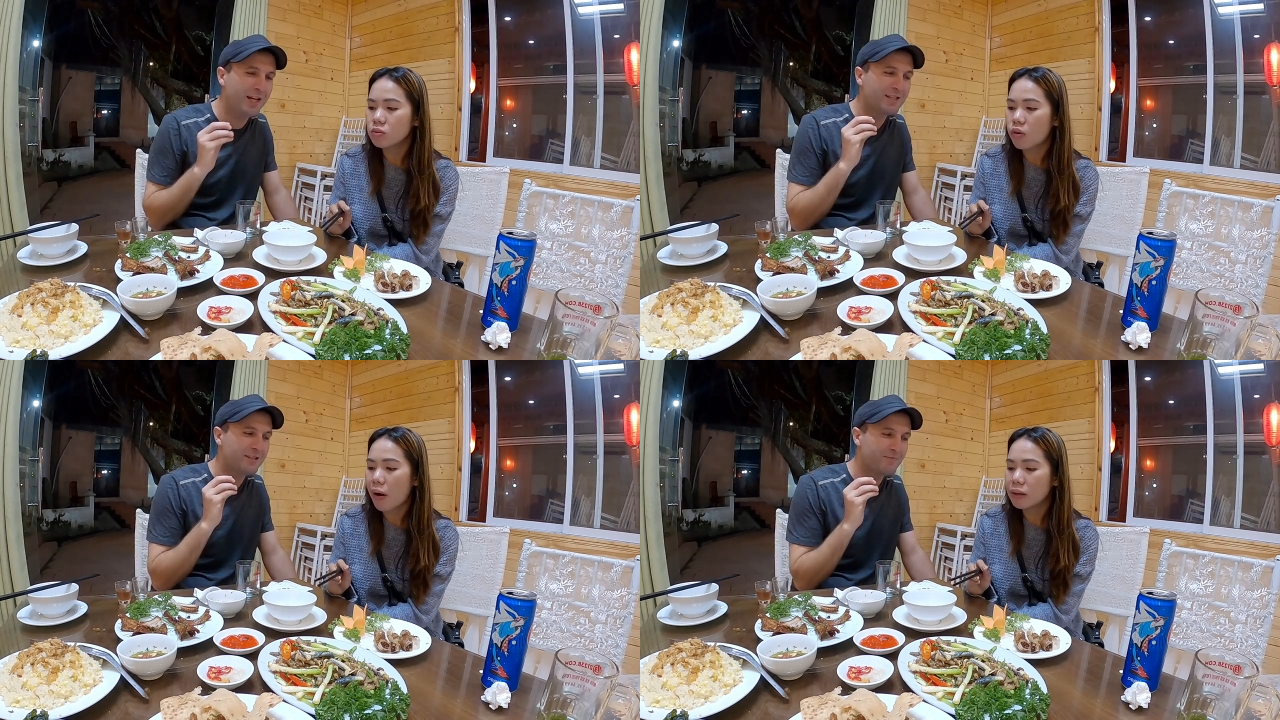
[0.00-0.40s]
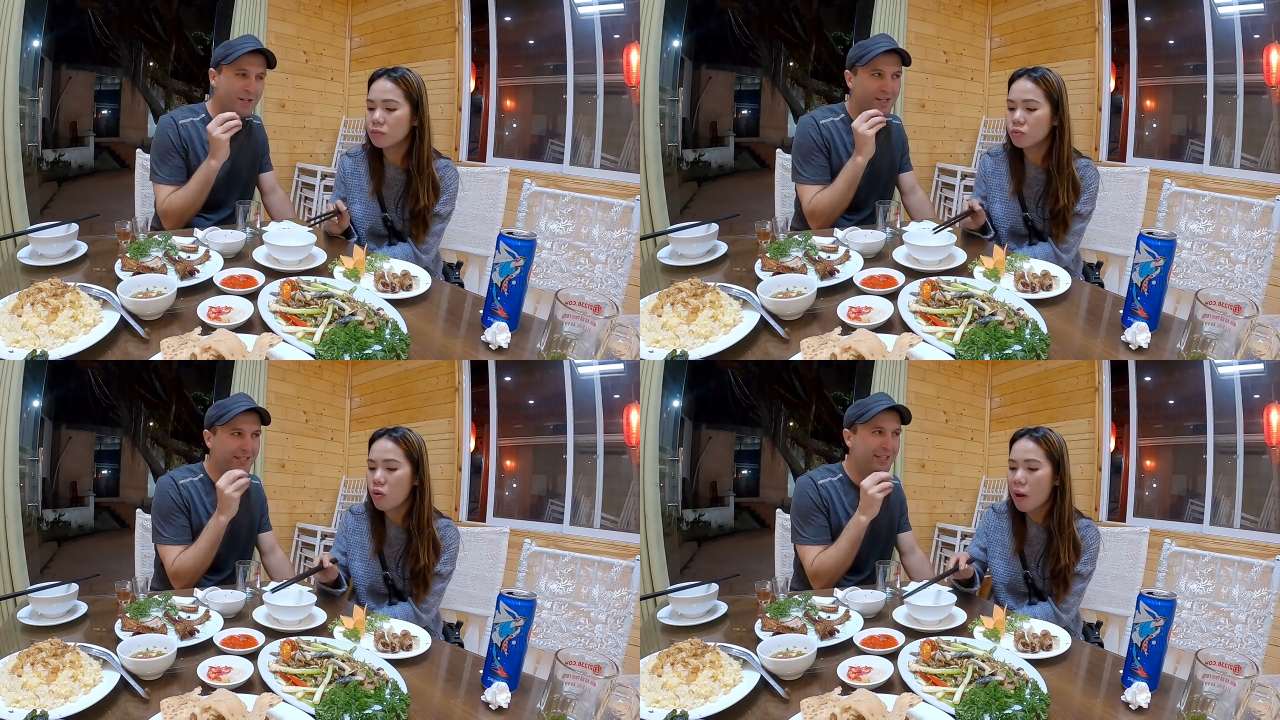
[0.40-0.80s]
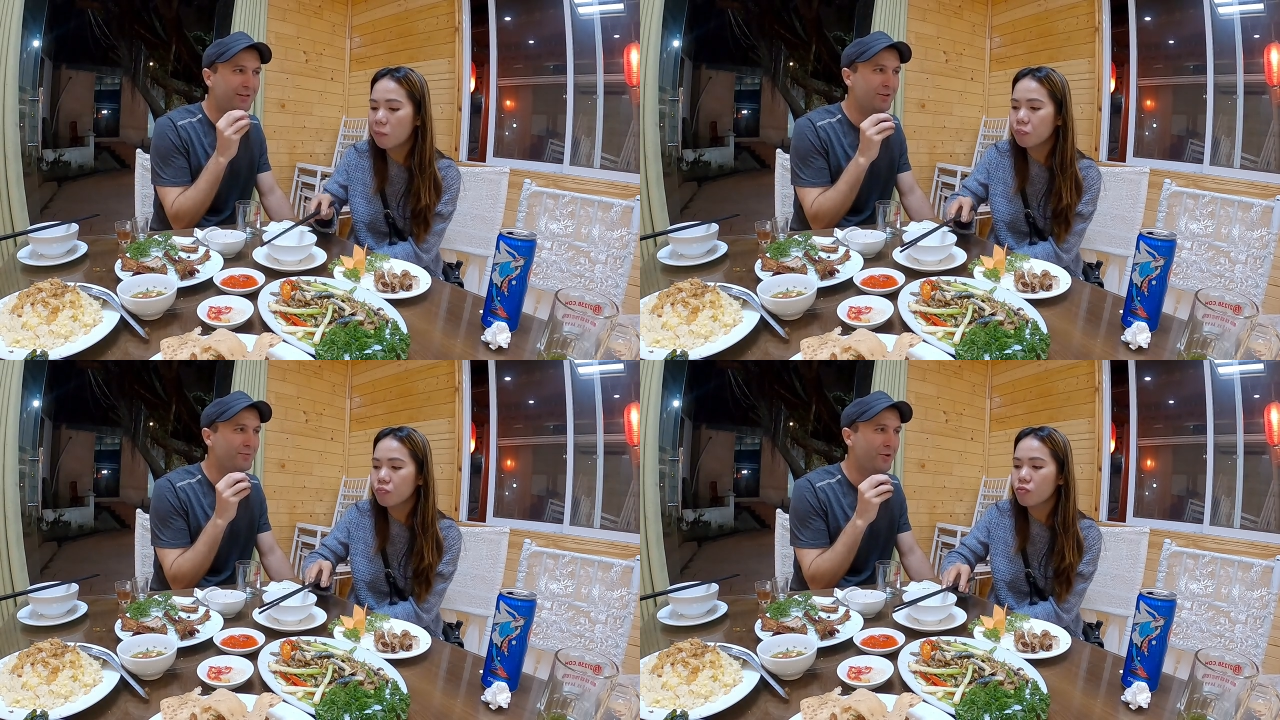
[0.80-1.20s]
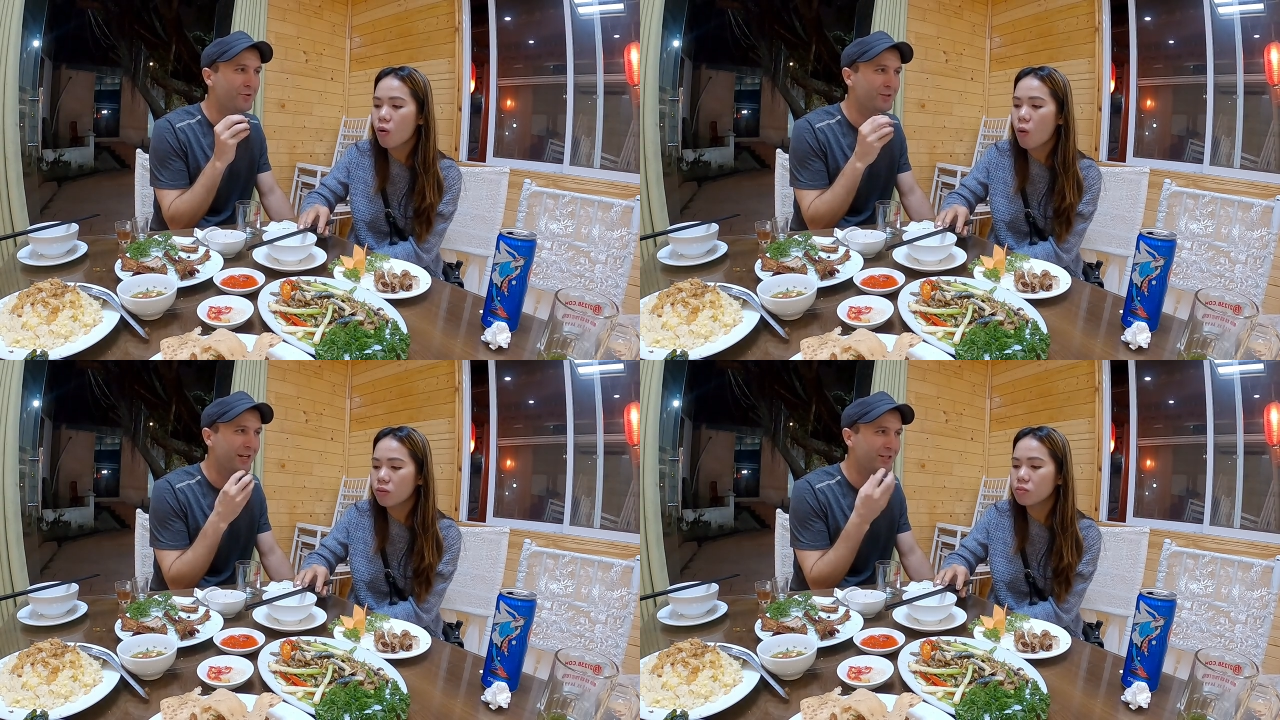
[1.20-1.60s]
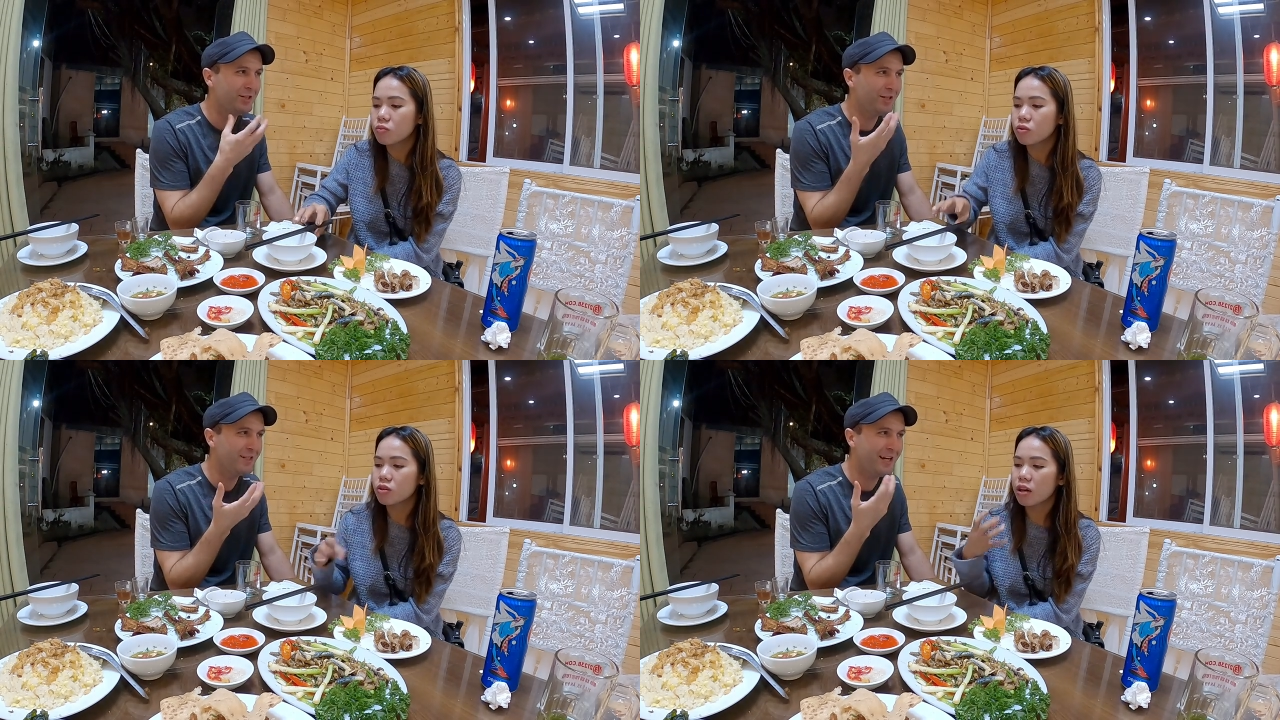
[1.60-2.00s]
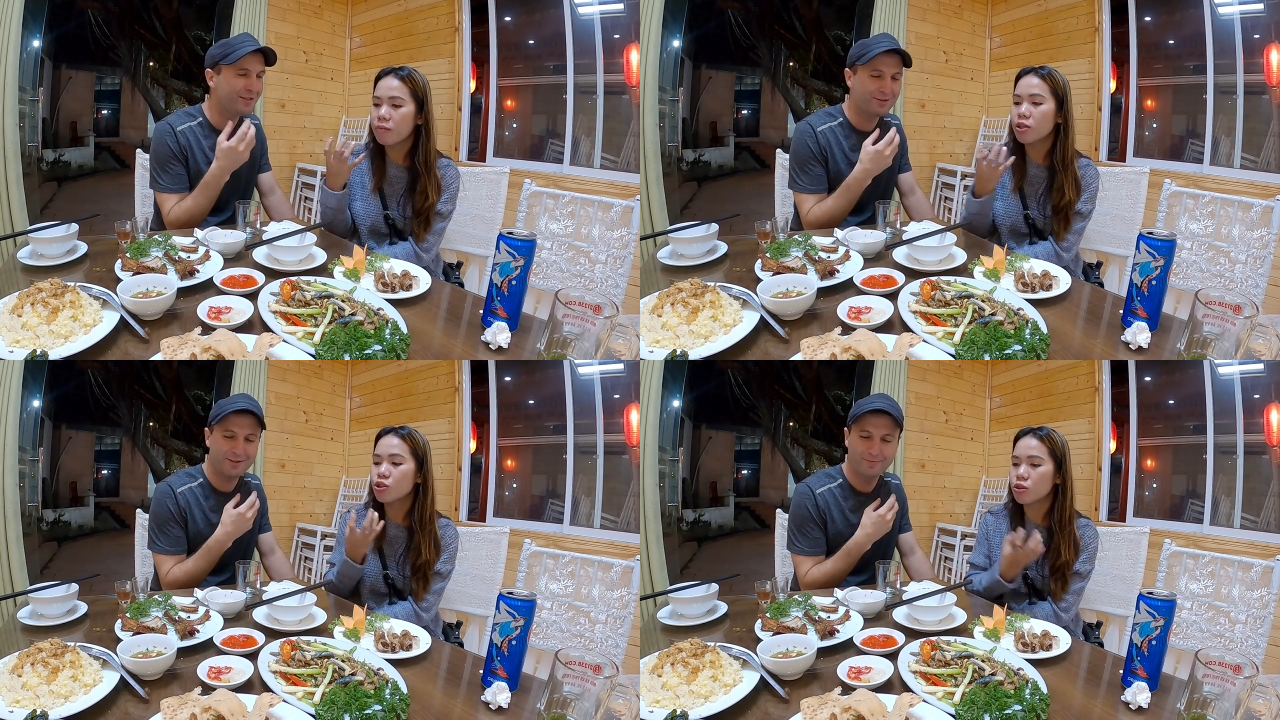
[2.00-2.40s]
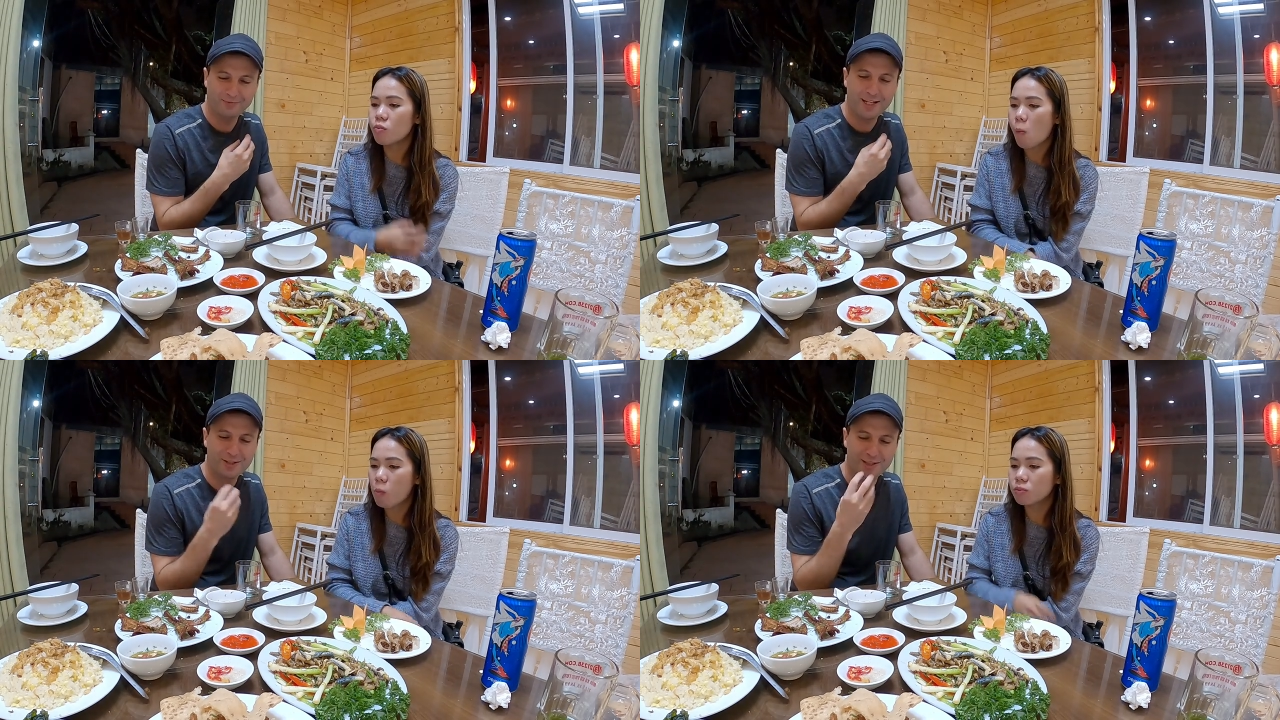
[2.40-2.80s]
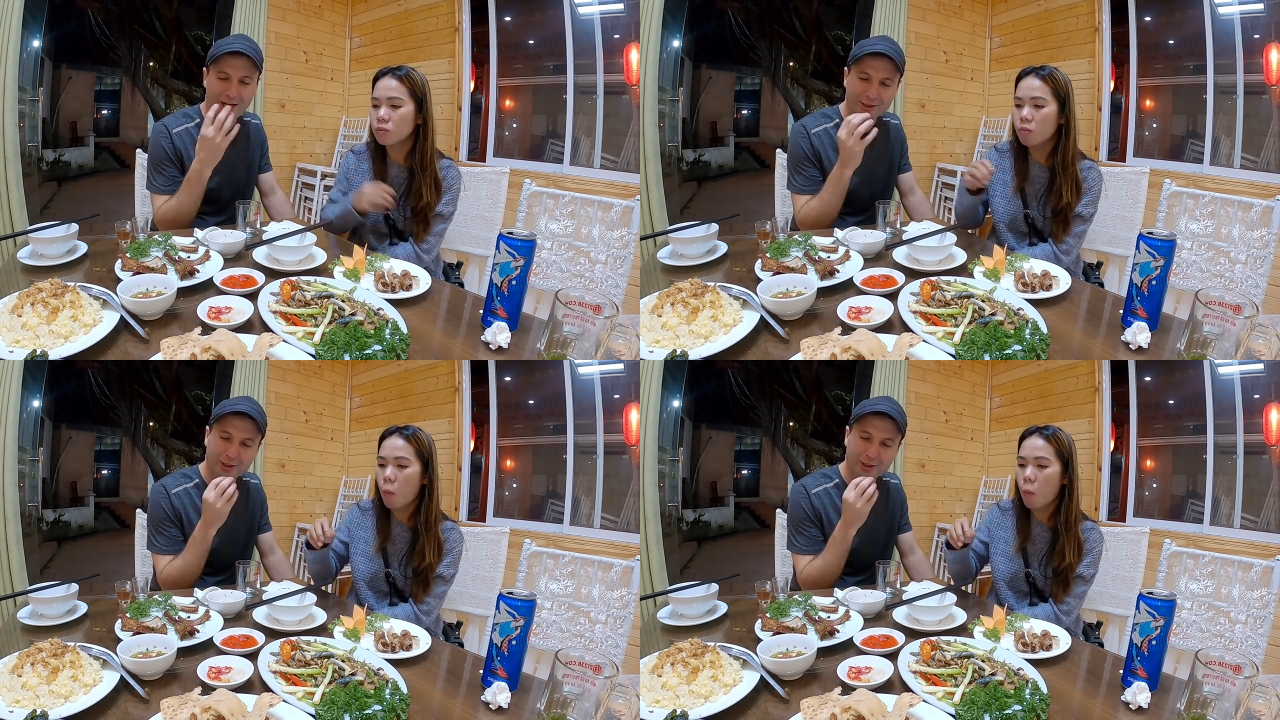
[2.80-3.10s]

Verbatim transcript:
Speaker 1: likes to eat around the bones. Like she, it takes her, yeah, just like.